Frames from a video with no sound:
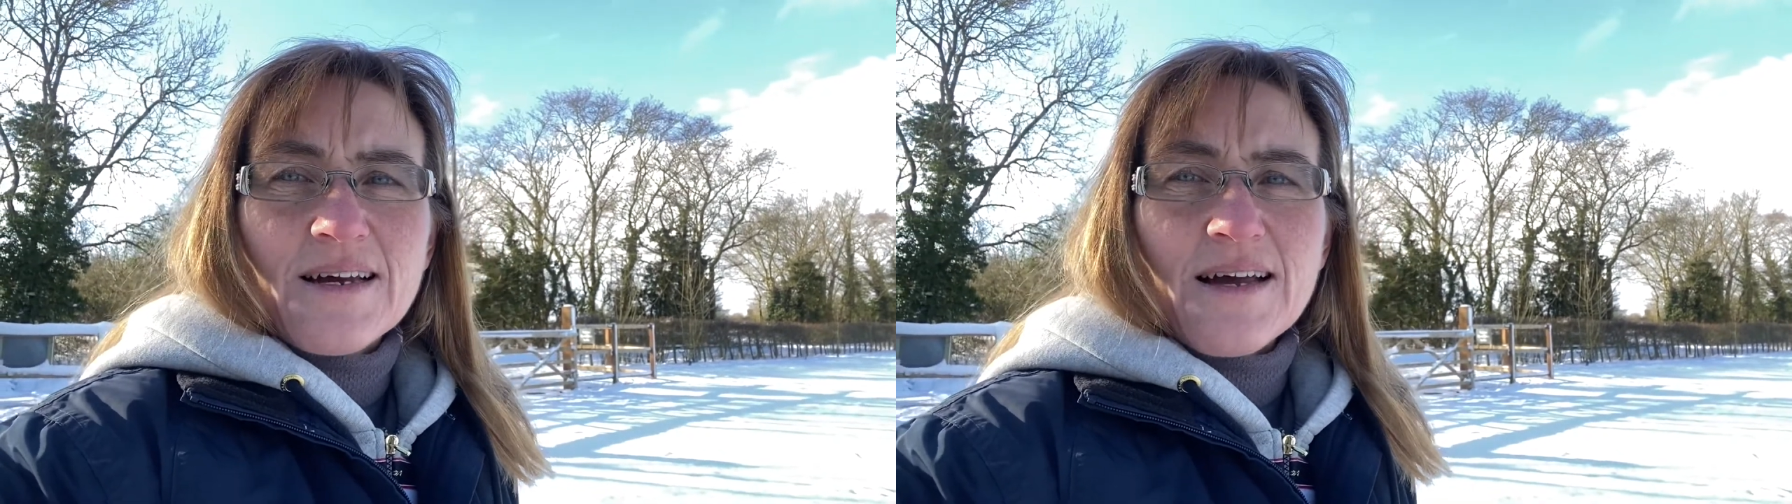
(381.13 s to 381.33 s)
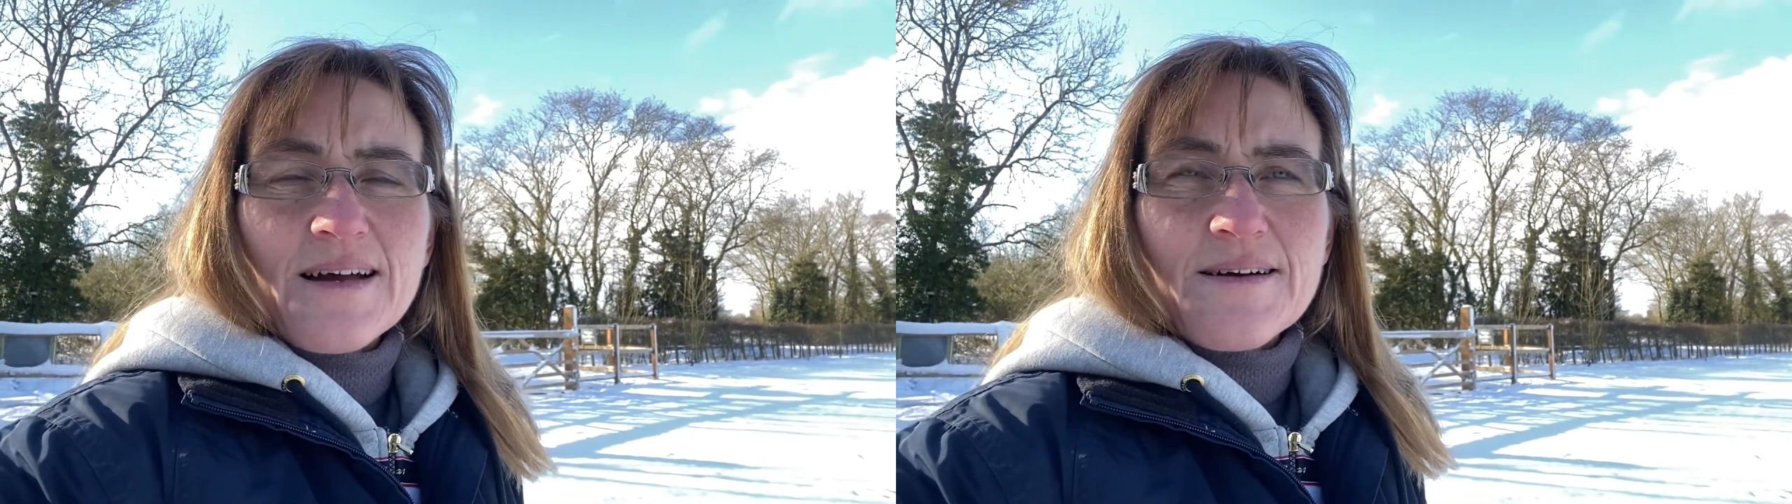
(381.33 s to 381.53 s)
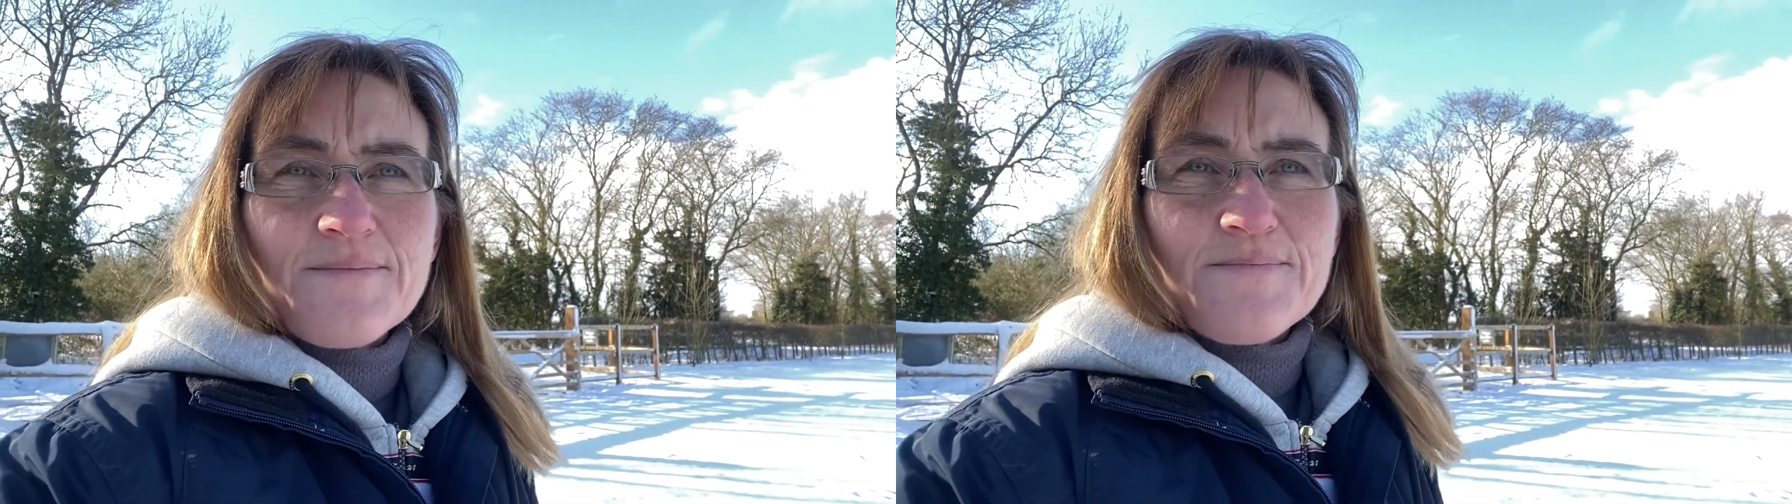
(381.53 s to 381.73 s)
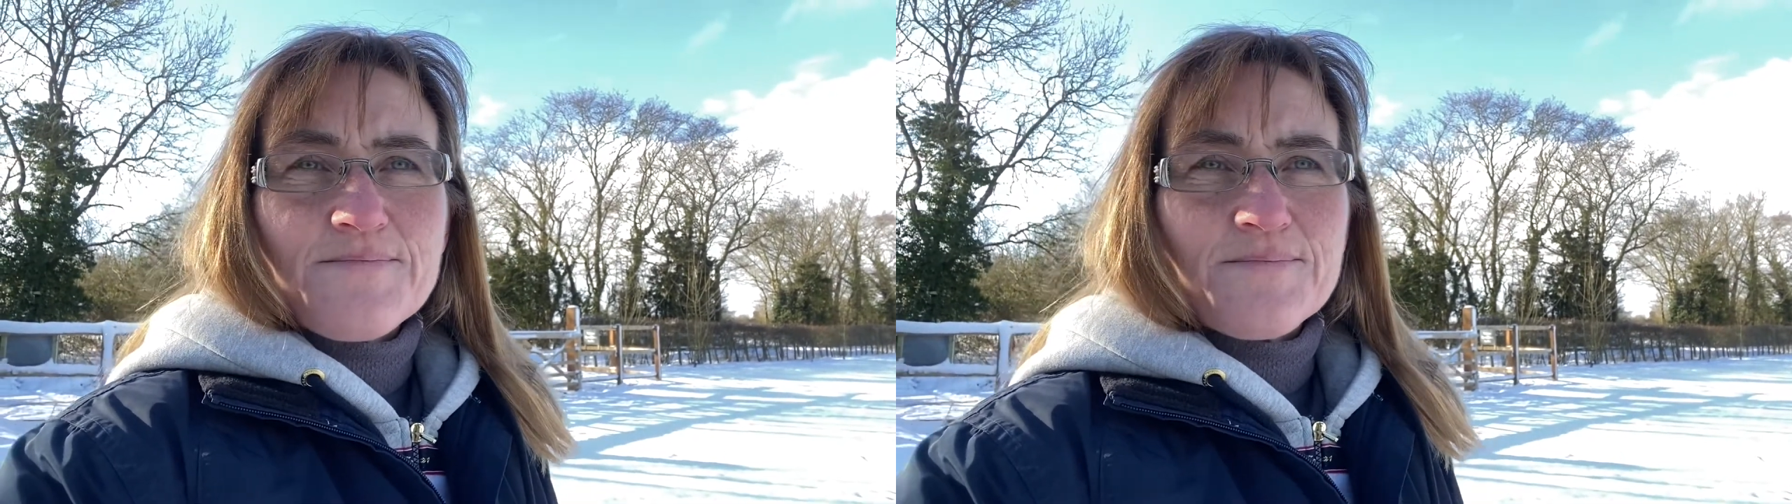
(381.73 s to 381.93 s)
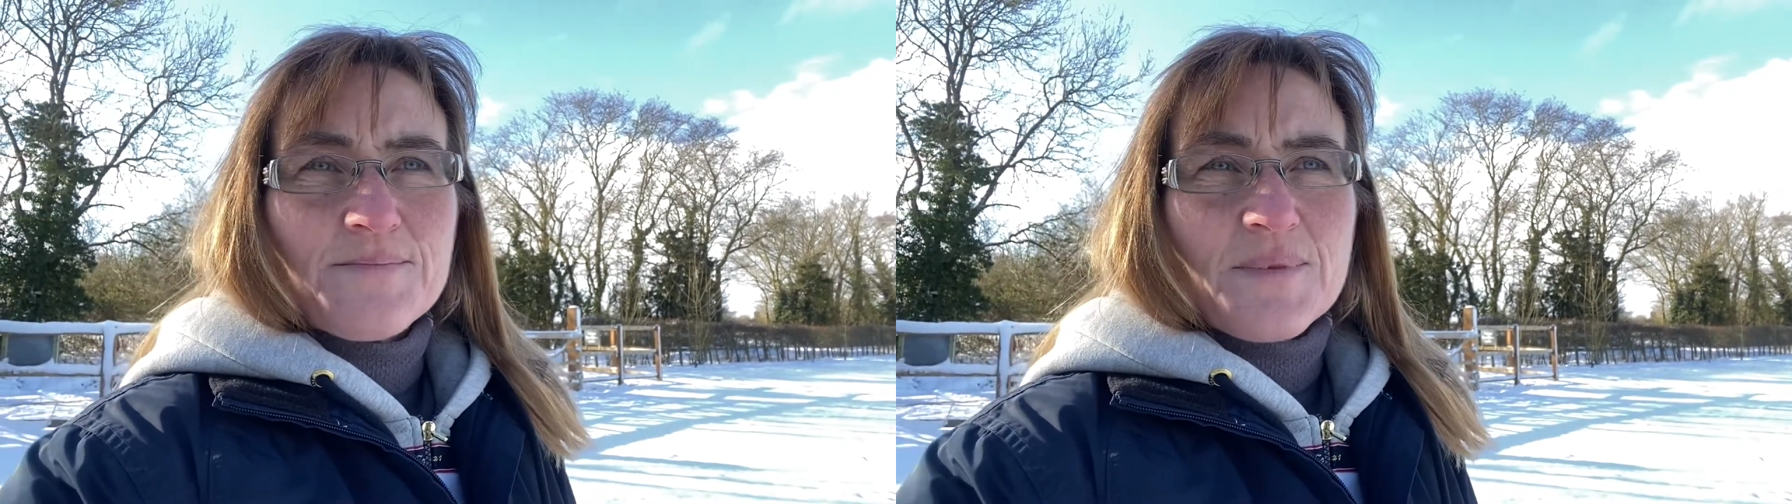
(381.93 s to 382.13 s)

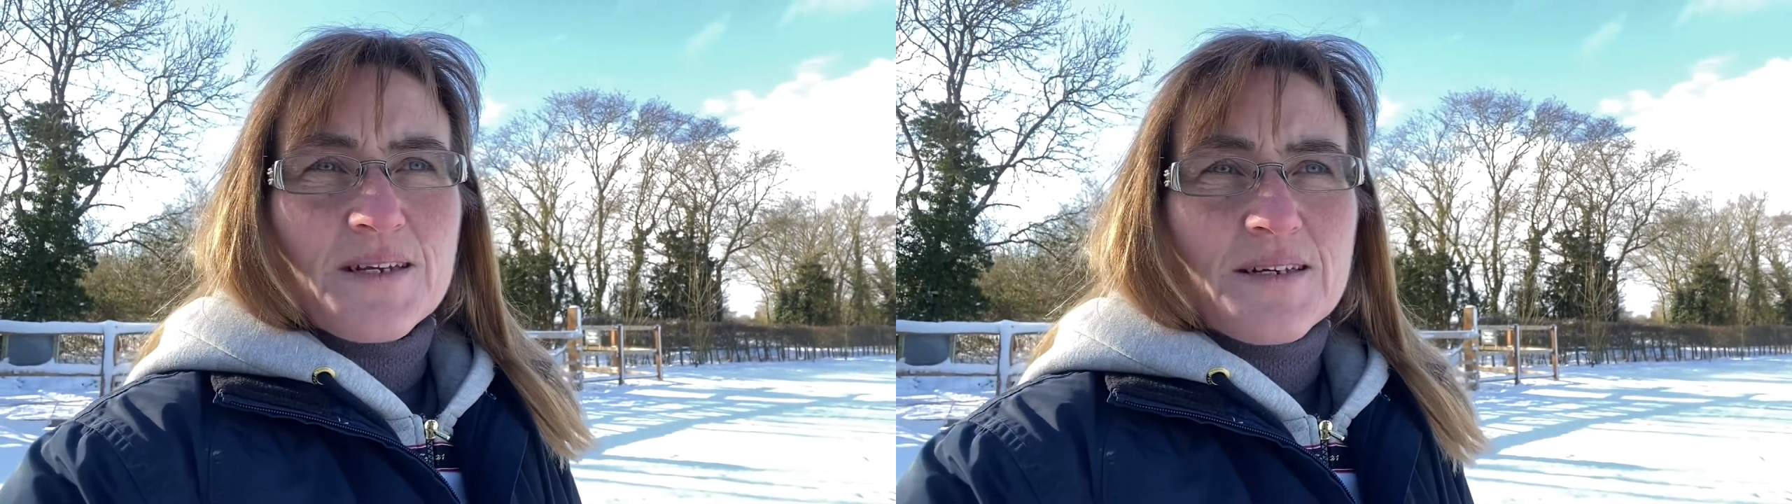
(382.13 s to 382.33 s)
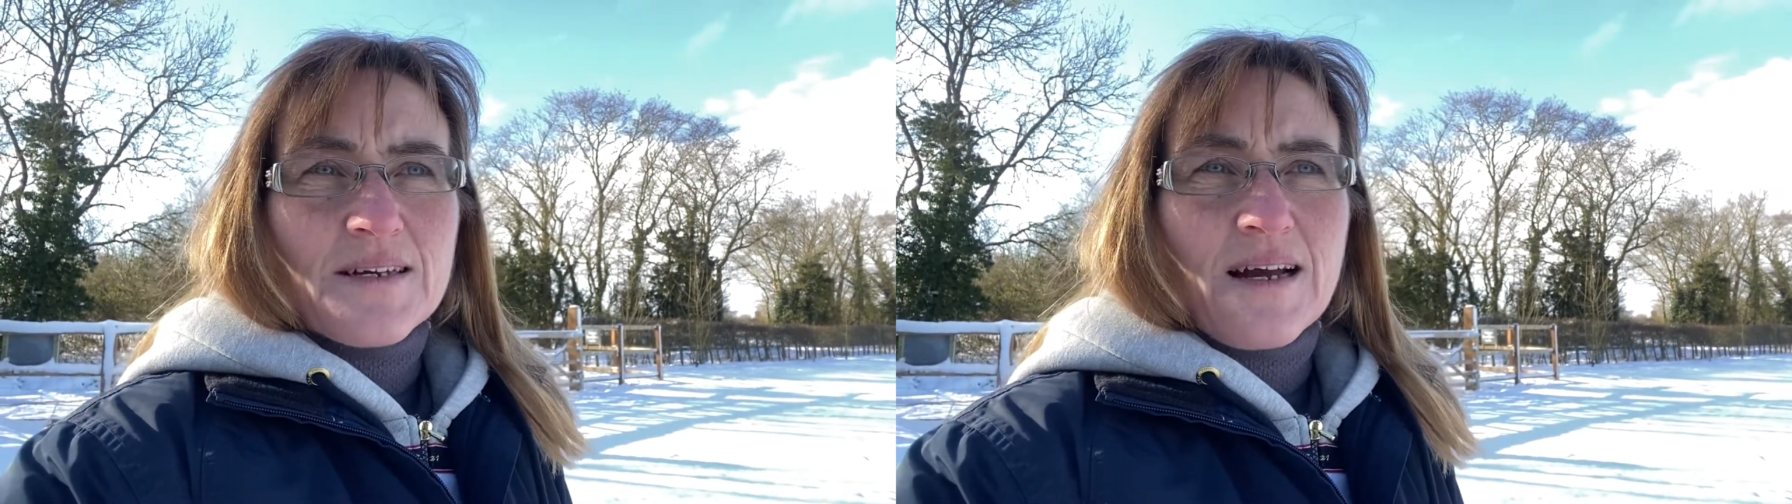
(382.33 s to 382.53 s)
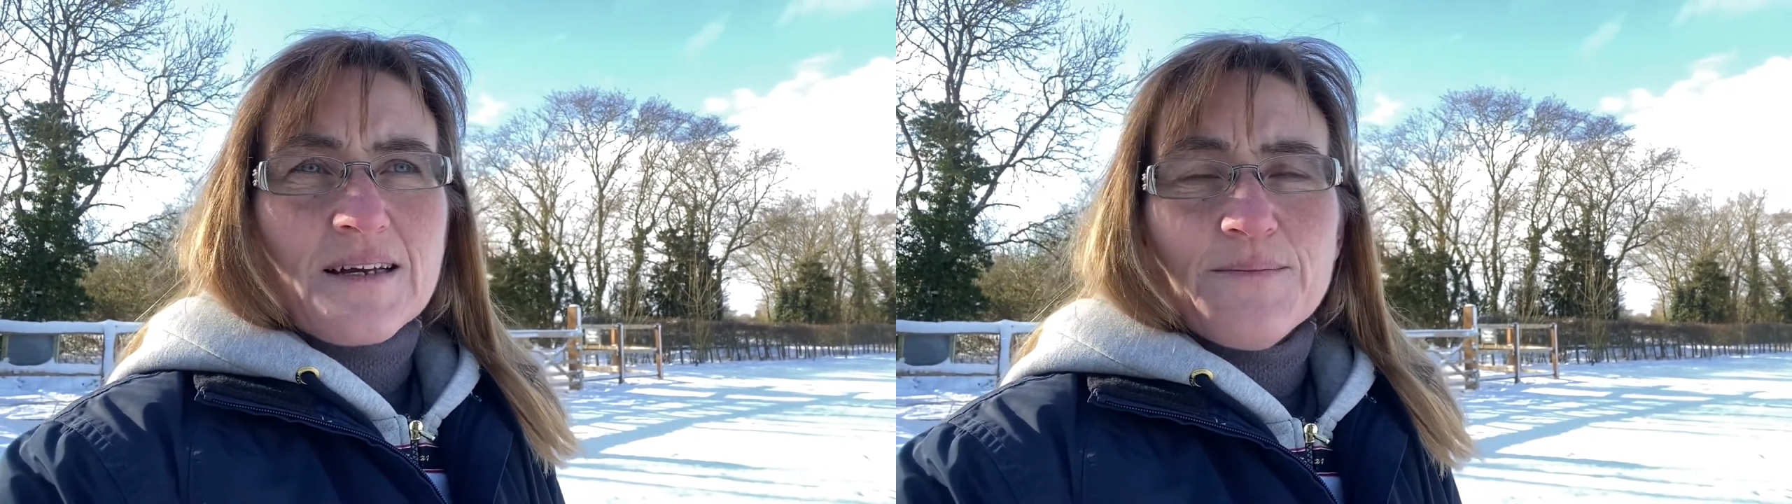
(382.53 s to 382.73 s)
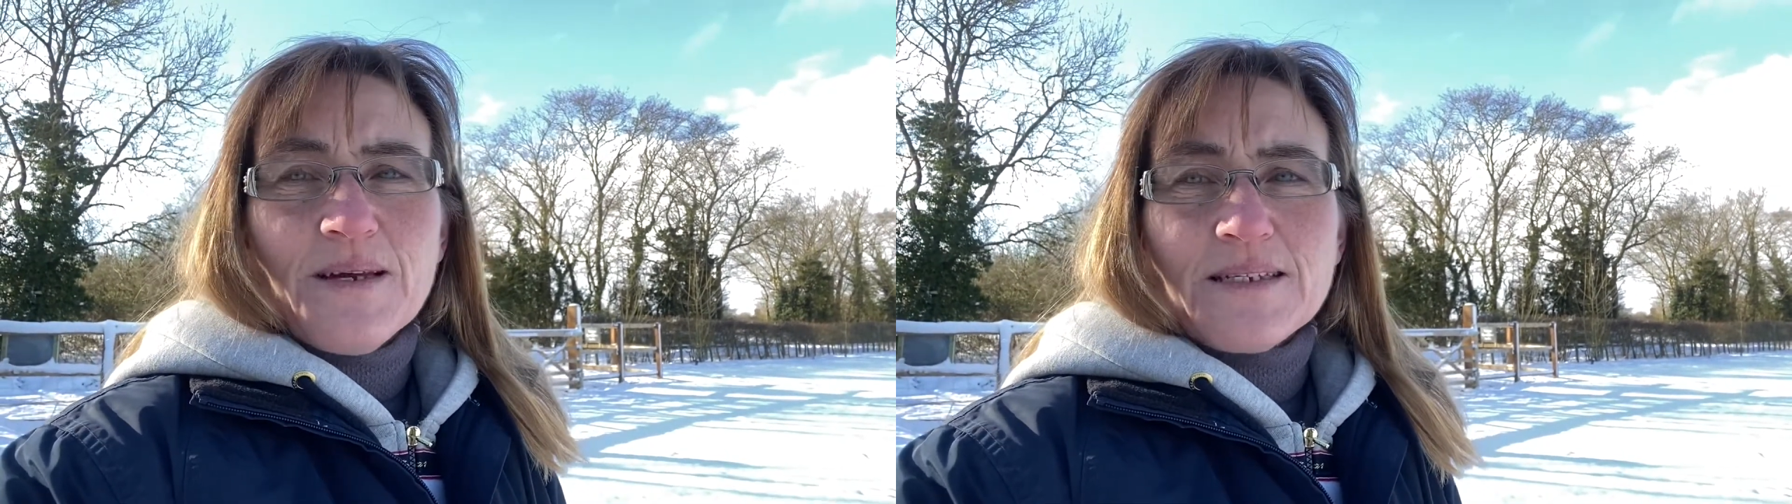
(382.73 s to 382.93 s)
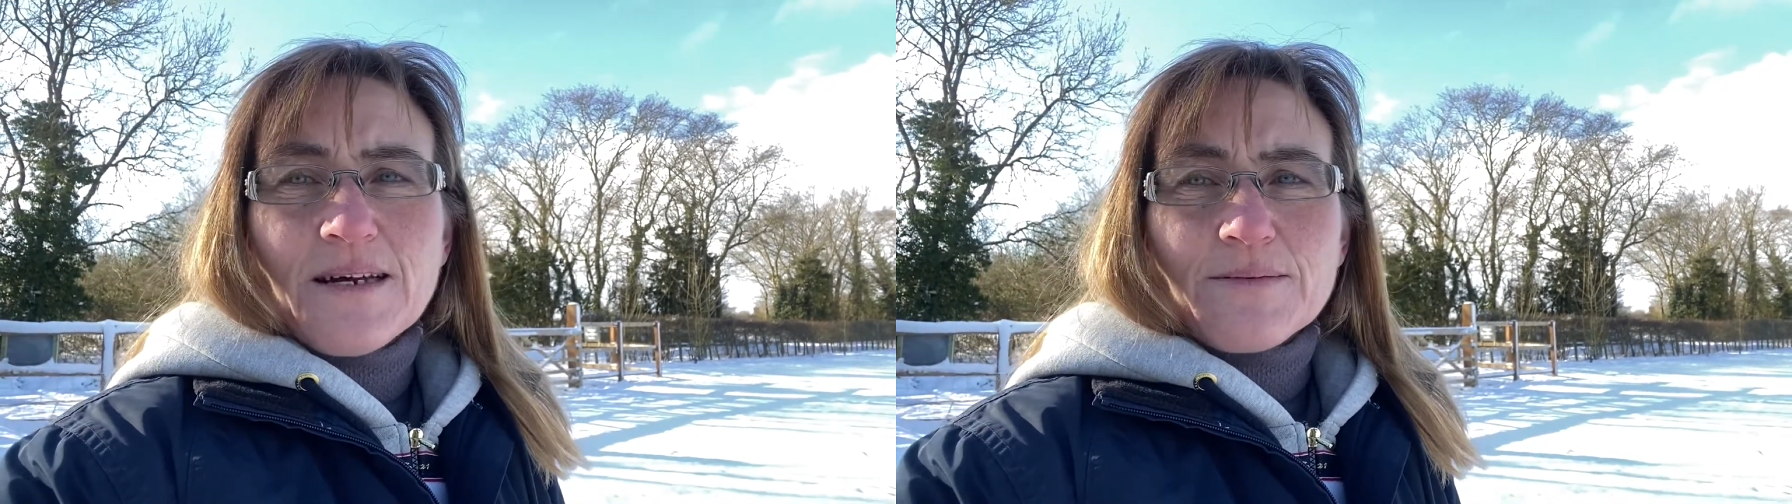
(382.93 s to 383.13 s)
I can meet